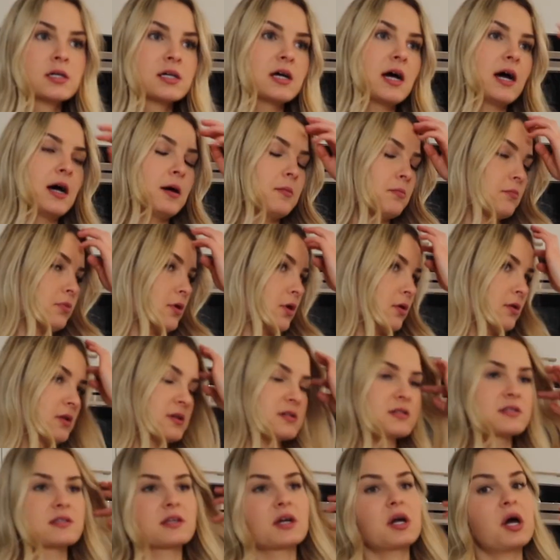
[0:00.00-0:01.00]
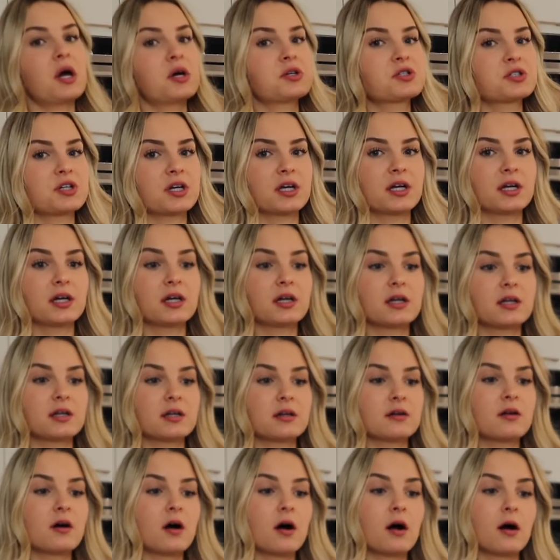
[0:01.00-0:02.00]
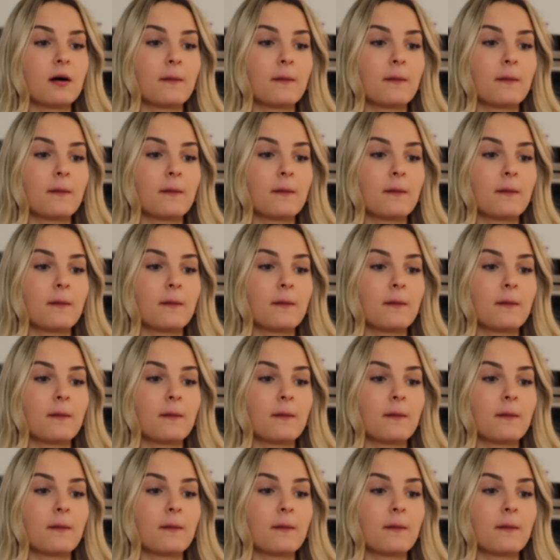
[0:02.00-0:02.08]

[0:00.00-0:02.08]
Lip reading: And Poland is a country in